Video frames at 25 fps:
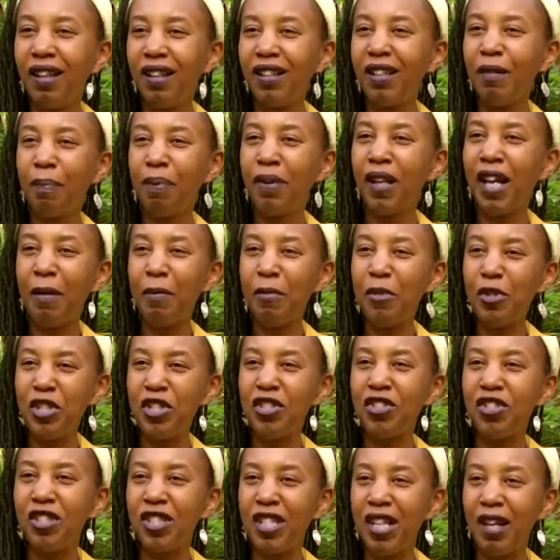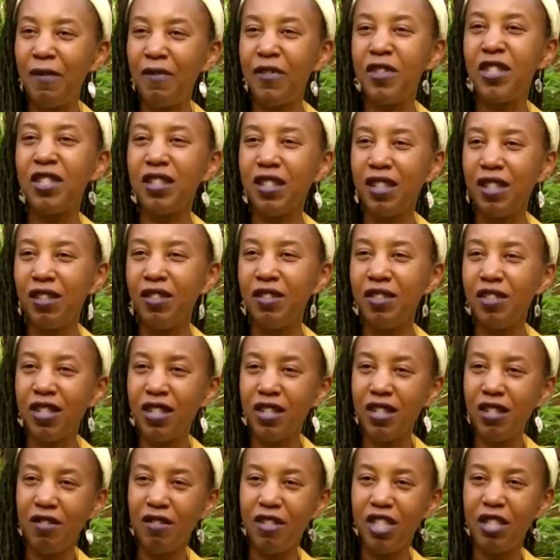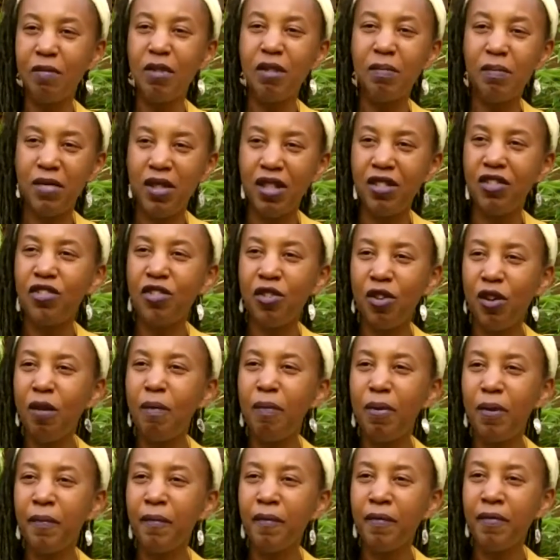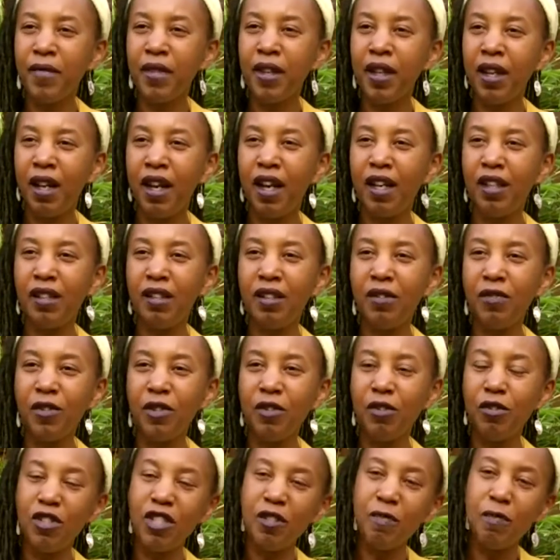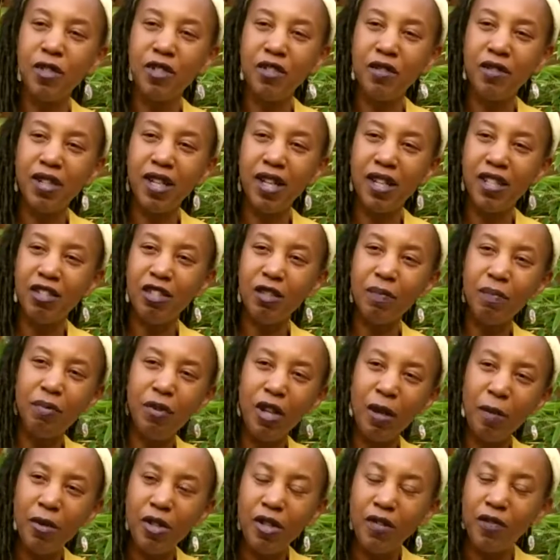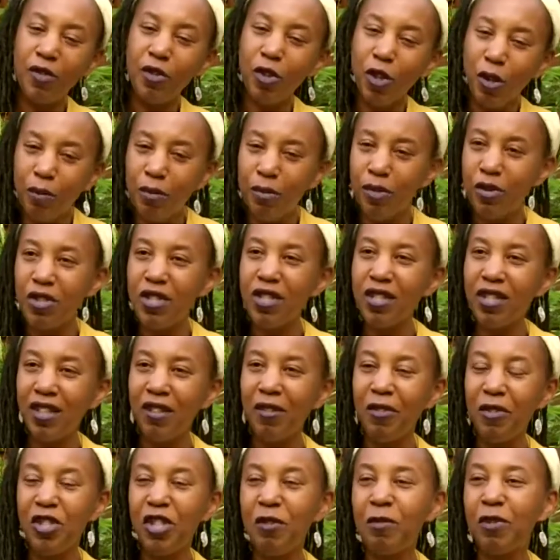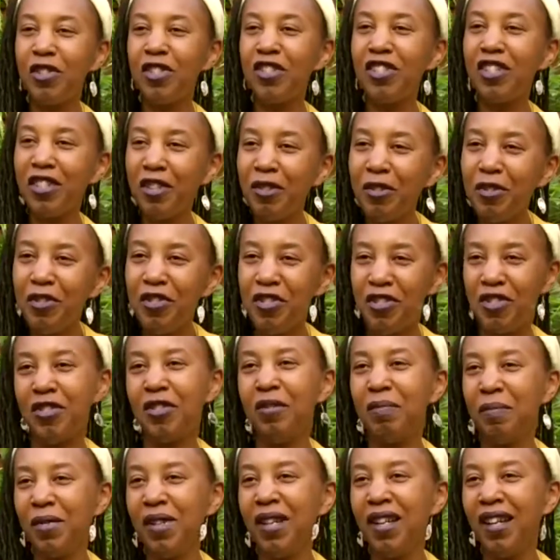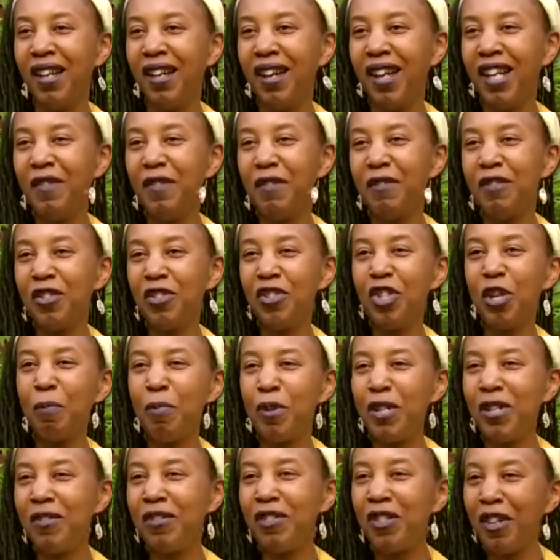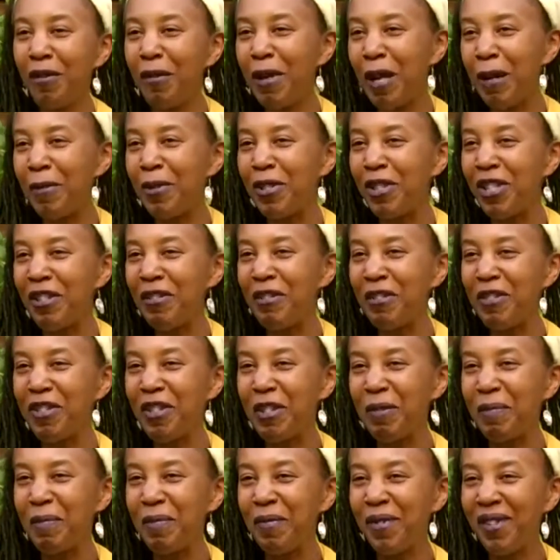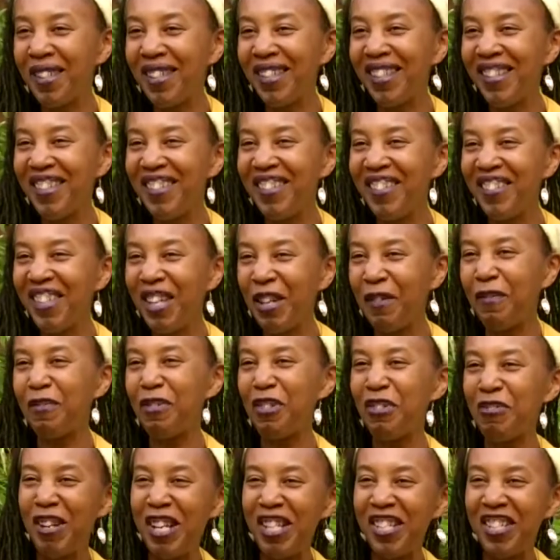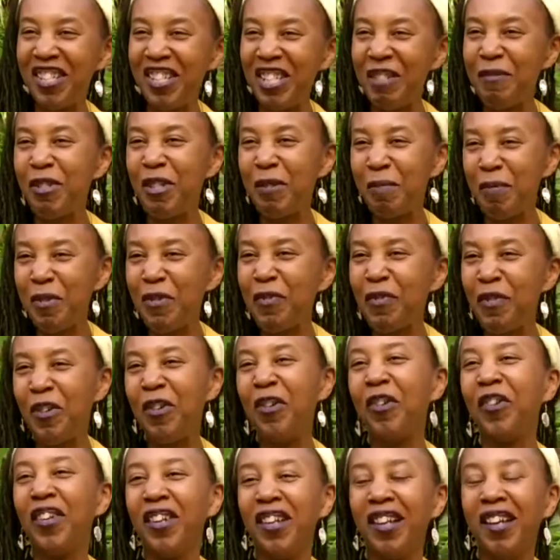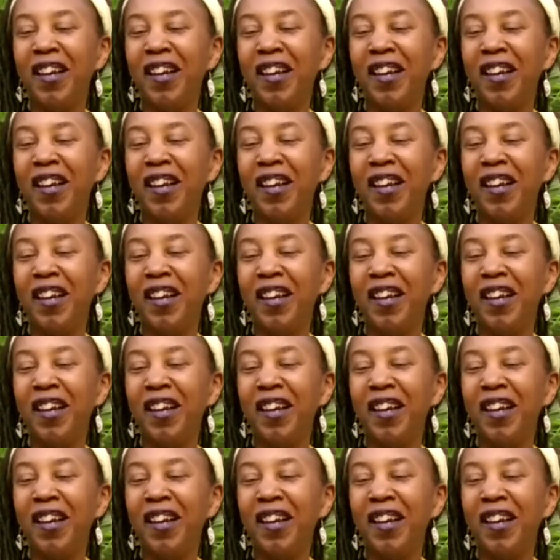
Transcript: The plan was to just have the skills, use them in my job, and then of course when you get to a point where you've got more skills, you want to use them. And if you're in a job where you're not able to use them, you get frustrated and you want to move on.